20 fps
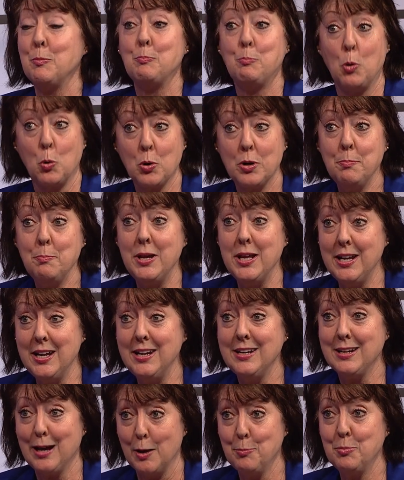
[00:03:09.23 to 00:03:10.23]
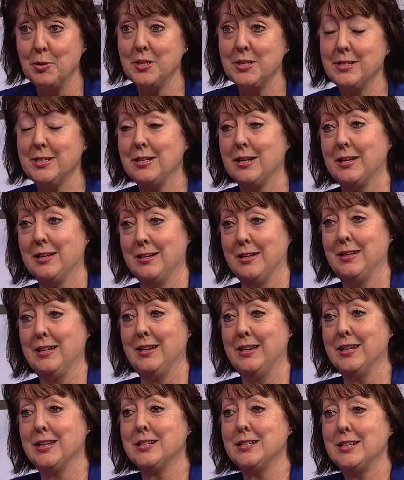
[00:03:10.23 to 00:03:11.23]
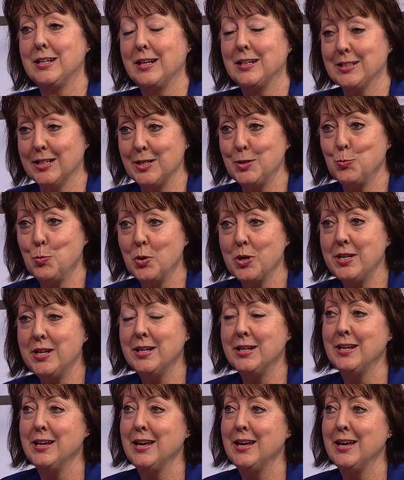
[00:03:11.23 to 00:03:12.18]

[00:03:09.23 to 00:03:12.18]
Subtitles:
board meeting up in Linwood,